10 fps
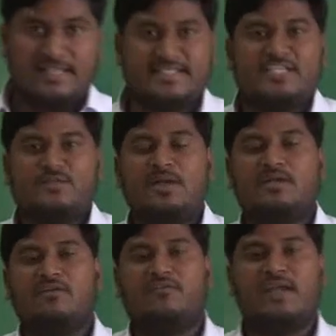
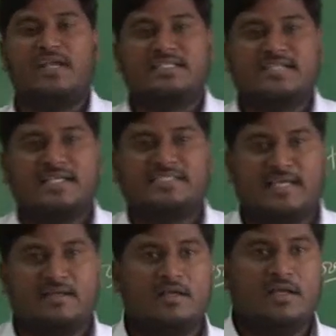assessment of
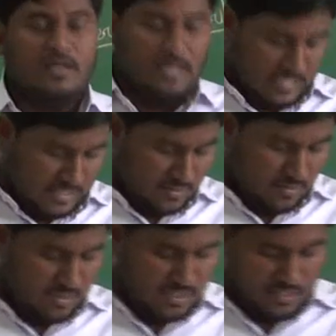criticizing,
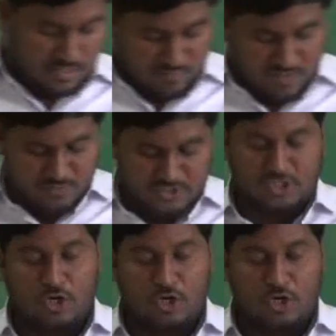reviews,